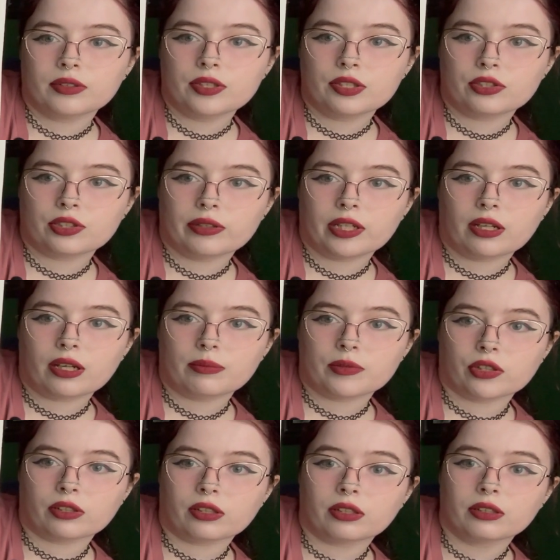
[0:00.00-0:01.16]
so I kept
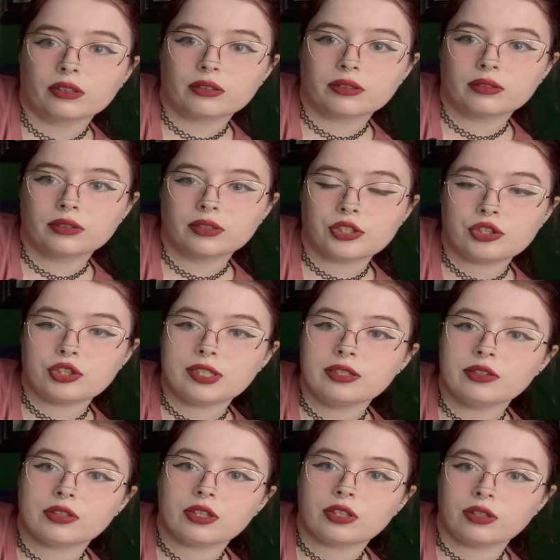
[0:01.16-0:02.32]
her. She is
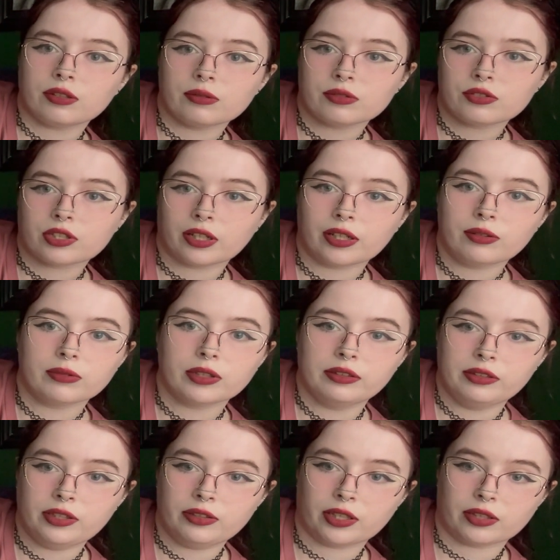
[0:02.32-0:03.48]
huge. I really
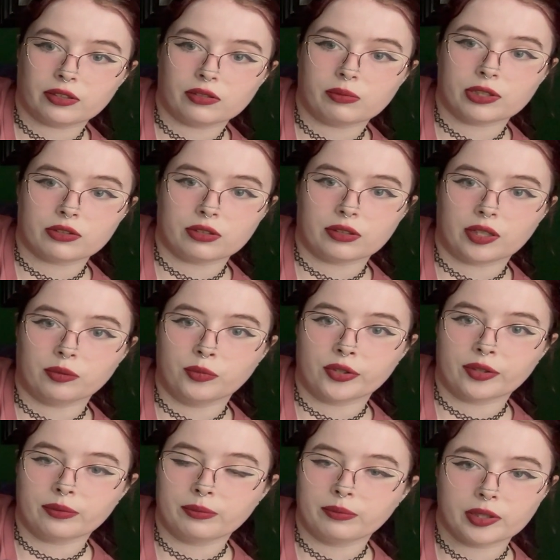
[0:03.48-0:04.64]
need to cut this picture down more,
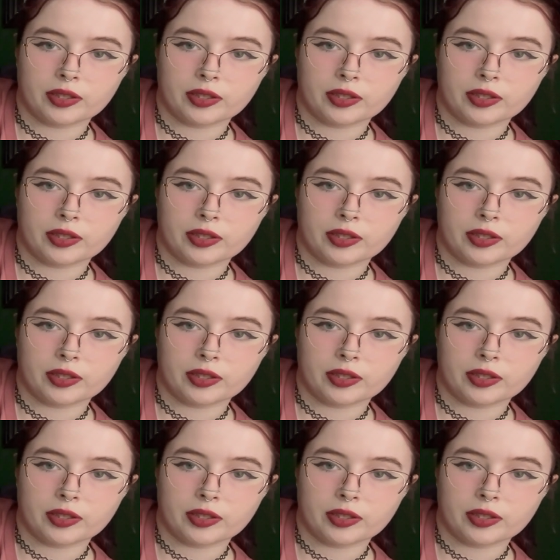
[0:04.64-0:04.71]
but